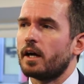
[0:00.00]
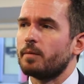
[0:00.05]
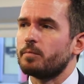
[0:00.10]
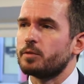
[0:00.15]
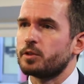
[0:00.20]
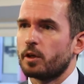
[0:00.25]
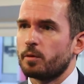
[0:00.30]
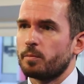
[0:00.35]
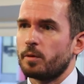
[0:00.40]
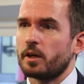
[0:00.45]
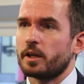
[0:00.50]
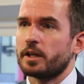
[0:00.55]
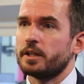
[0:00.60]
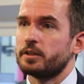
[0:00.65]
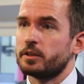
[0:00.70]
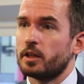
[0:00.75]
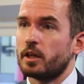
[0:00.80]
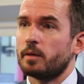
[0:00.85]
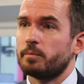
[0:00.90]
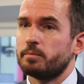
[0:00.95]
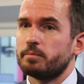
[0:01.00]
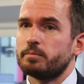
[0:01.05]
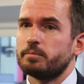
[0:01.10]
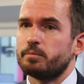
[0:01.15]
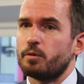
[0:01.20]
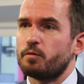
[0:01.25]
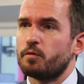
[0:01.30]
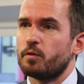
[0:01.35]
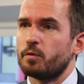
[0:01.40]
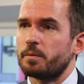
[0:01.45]
Stock markets are
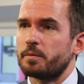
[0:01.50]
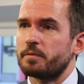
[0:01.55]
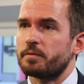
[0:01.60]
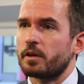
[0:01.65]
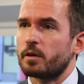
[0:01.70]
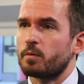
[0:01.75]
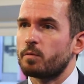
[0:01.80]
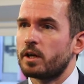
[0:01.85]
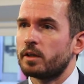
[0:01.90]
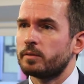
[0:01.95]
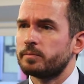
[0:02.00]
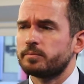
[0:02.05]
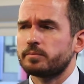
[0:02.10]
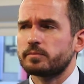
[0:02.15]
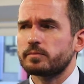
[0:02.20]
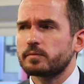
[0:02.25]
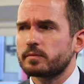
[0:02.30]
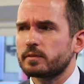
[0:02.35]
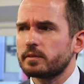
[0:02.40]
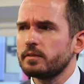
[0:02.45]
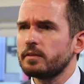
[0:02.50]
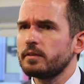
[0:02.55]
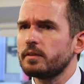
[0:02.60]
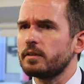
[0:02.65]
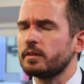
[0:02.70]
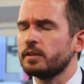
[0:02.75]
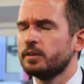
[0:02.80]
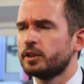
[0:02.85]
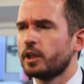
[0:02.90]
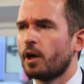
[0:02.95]
performing very well,
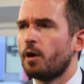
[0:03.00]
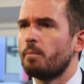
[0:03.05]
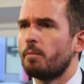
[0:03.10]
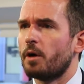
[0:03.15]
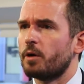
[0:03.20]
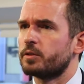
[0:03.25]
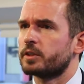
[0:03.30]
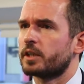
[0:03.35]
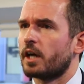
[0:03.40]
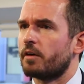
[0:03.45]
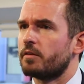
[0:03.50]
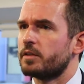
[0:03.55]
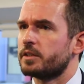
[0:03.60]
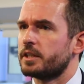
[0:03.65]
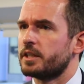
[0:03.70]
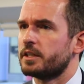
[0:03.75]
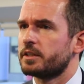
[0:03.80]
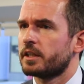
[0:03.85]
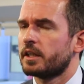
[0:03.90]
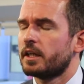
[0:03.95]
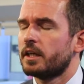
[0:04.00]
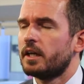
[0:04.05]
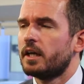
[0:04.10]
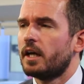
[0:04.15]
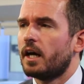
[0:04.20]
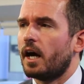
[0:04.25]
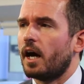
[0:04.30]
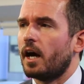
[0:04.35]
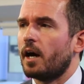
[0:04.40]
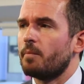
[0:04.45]
so are most currencies,
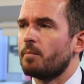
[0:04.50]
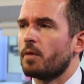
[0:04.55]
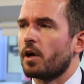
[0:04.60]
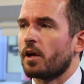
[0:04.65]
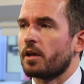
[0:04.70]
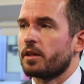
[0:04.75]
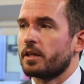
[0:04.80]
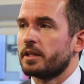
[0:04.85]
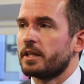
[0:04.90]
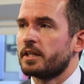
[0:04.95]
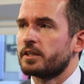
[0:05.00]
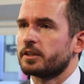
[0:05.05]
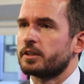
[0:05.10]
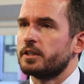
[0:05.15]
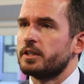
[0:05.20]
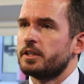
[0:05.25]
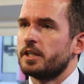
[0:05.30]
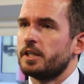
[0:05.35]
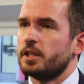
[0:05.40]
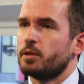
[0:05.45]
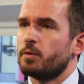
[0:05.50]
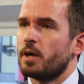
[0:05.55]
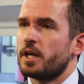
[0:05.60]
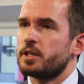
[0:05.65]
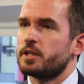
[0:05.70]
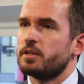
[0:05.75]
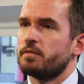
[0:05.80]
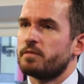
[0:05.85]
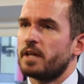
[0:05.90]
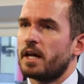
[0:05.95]
and I think there's a
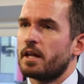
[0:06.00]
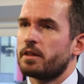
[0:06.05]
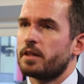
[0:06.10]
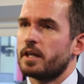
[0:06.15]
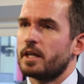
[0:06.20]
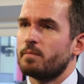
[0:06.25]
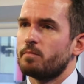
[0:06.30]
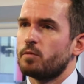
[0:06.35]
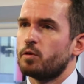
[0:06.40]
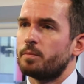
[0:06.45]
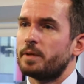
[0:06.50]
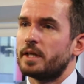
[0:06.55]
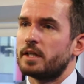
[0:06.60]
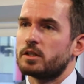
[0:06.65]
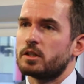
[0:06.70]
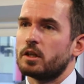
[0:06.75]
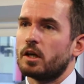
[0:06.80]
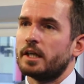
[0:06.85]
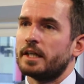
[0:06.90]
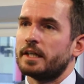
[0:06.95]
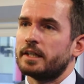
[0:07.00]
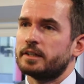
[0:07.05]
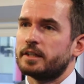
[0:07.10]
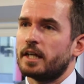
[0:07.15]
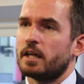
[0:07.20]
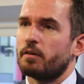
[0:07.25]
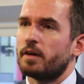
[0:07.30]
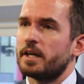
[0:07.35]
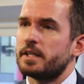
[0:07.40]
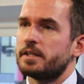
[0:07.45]
continuation of that theme, albeit slightly
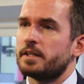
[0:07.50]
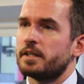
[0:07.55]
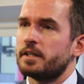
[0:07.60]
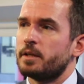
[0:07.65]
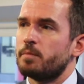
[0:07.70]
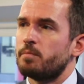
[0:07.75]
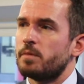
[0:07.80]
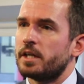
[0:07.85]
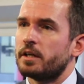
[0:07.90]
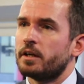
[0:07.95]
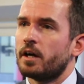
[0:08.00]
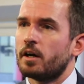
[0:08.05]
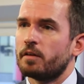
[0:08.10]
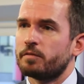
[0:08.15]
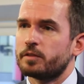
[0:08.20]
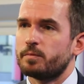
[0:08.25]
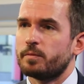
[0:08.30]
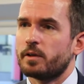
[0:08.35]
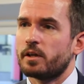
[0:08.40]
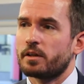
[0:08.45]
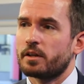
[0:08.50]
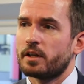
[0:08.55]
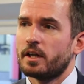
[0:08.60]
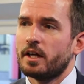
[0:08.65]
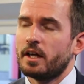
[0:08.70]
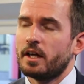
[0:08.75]
accelerated in the immediate aftermath.